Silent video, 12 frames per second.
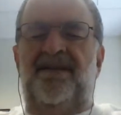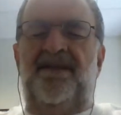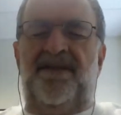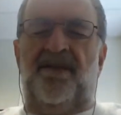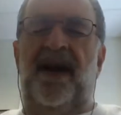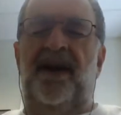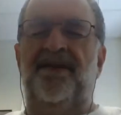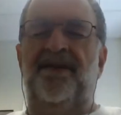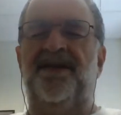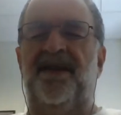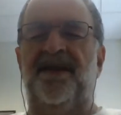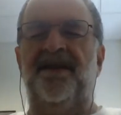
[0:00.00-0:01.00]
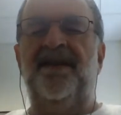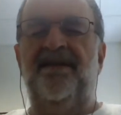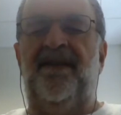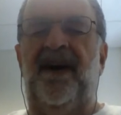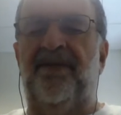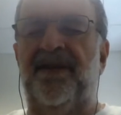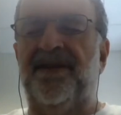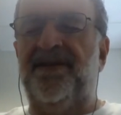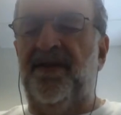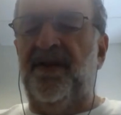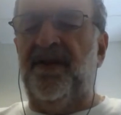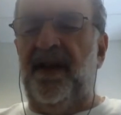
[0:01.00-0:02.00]
that surrounds the
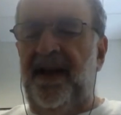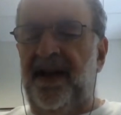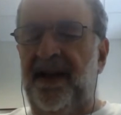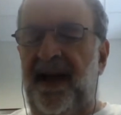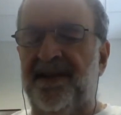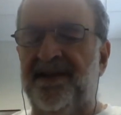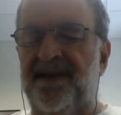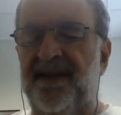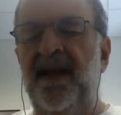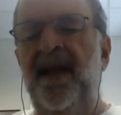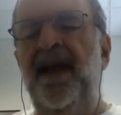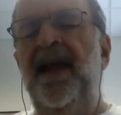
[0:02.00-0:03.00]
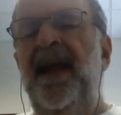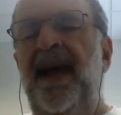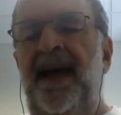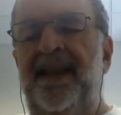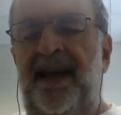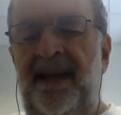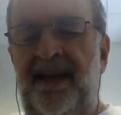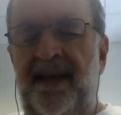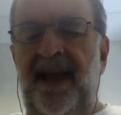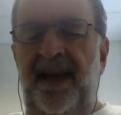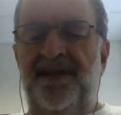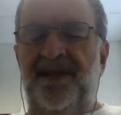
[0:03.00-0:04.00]
virus nucleic acid. And then in
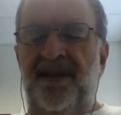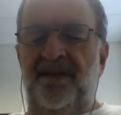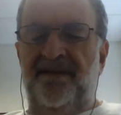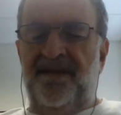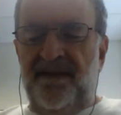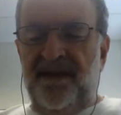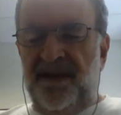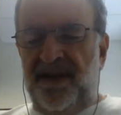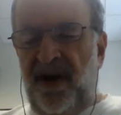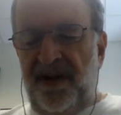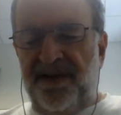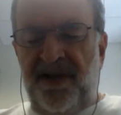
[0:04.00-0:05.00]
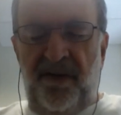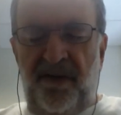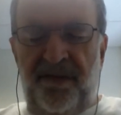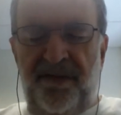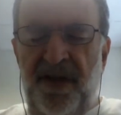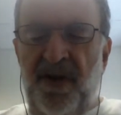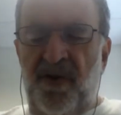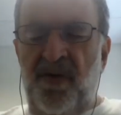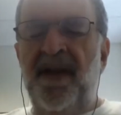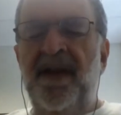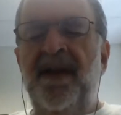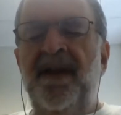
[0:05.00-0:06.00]
the case of
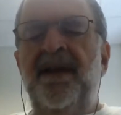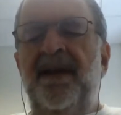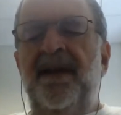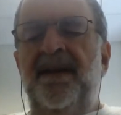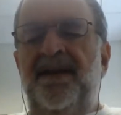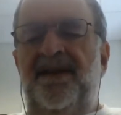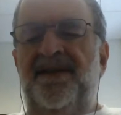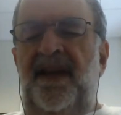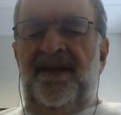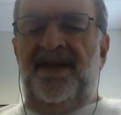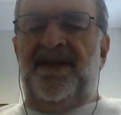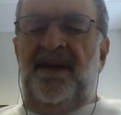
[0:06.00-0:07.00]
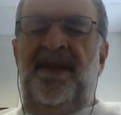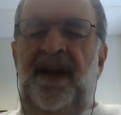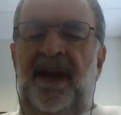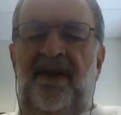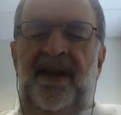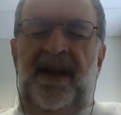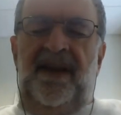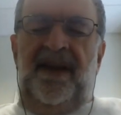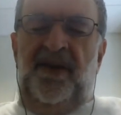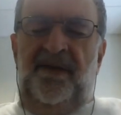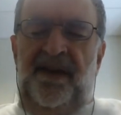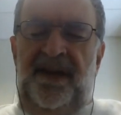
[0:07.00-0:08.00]
SARS-CoV-2, there's even some theory that
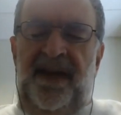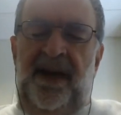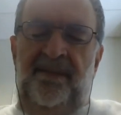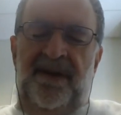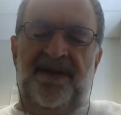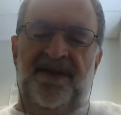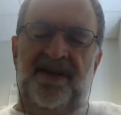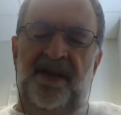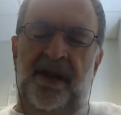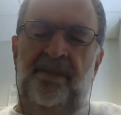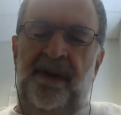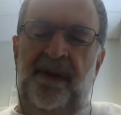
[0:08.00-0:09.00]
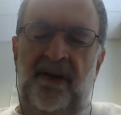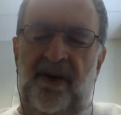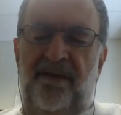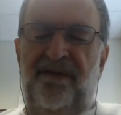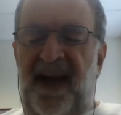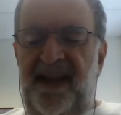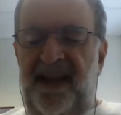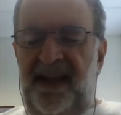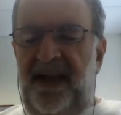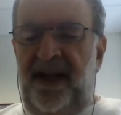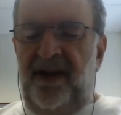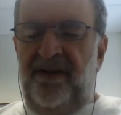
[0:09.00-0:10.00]
UV damages the lipid or fatty
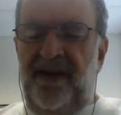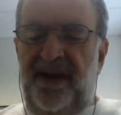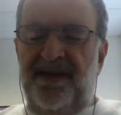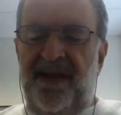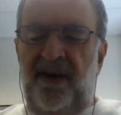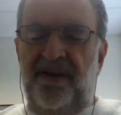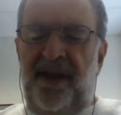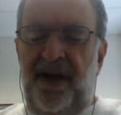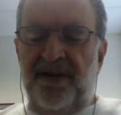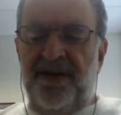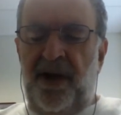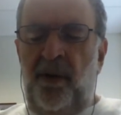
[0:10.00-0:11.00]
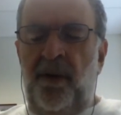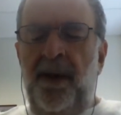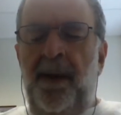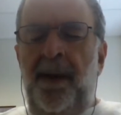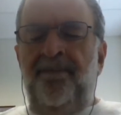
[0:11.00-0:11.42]
layer that's out there. So